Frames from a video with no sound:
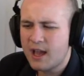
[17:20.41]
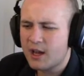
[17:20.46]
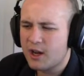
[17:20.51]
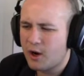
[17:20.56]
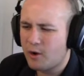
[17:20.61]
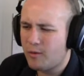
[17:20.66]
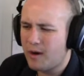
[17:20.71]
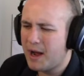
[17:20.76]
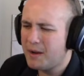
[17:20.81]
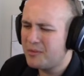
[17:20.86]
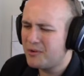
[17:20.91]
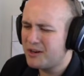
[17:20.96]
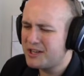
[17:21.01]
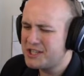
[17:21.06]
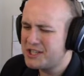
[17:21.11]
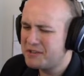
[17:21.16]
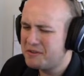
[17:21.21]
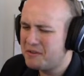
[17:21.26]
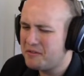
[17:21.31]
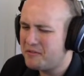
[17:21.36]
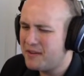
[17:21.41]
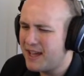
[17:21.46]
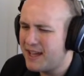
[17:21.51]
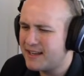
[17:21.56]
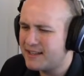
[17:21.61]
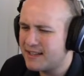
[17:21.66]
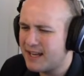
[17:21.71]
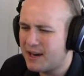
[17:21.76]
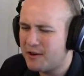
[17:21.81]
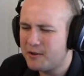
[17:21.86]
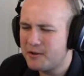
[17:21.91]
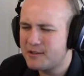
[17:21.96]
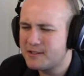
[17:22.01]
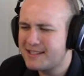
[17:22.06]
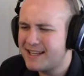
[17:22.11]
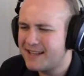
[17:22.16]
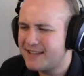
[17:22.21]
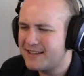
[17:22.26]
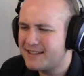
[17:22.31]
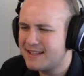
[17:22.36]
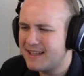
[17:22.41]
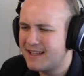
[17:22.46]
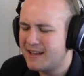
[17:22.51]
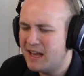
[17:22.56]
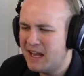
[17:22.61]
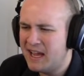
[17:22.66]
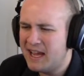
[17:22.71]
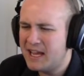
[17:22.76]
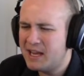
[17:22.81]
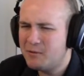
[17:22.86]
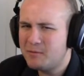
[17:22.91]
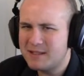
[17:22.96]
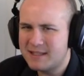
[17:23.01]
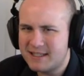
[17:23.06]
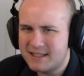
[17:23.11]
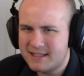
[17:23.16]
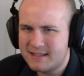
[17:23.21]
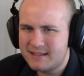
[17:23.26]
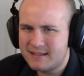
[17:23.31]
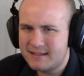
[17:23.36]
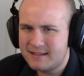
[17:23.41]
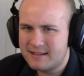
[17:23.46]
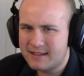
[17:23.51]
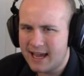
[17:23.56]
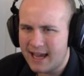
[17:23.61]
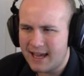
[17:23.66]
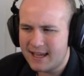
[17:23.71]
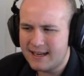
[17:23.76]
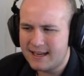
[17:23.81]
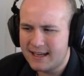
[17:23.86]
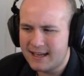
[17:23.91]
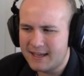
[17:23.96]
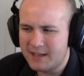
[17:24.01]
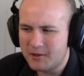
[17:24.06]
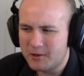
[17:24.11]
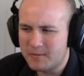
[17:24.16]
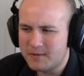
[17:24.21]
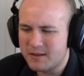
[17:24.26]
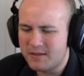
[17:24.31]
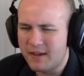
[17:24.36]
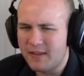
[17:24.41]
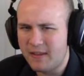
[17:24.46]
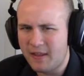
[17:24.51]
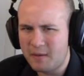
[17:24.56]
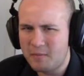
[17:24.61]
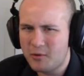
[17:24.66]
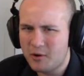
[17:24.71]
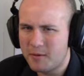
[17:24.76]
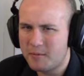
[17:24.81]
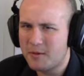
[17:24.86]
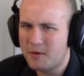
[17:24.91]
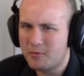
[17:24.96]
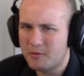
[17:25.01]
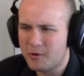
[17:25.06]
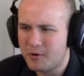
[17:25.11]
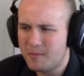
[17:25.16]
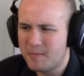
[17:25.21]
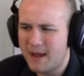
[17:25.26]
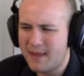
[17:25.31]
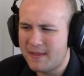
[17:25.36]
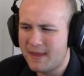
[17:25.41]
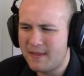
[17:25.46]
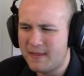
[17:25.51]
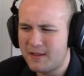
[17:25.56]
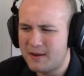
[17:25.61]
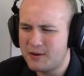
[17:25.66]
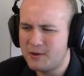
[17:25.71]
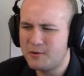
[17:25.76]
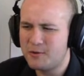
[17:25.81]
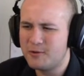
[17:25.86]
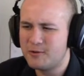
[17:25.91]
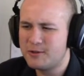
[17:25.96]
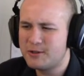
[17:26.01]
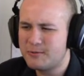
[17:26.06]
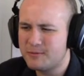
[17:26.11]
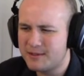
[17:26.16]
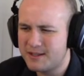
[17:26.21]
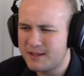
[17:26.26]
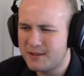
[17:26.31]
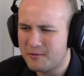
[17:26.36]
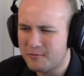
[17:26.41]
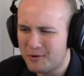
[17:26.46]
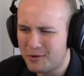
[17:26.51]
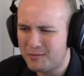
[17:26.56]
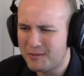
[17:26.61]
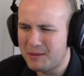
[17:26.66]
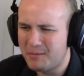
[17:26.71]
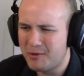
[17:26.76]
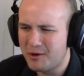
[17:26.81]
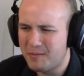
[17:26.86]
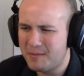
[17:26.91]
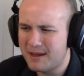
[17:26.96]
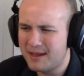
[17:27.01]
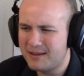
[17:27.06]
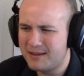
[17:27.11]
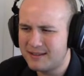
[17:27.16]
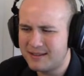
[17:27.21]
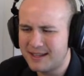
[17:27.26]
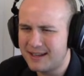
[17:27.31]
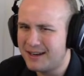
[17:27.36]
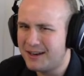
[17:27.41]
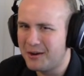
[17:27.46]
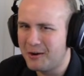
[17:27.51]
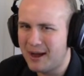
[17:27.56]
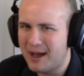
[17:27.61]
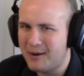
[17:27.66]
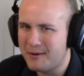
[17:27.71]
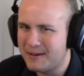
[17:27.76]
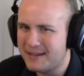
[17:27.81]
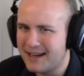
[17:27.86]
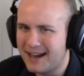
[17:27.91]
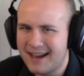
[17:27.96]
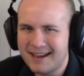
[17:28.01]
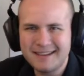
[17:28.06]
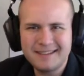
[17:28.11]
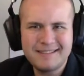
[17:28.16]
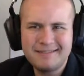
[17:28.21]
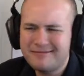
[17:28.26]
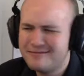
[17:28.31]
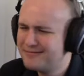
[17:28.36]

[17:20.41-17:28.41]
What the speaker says: Corroboration of event. I don't understand. They said he was dead, he killed himself, and then they put him in the room, and then the dude who was in the room they put him in didn't know how he died?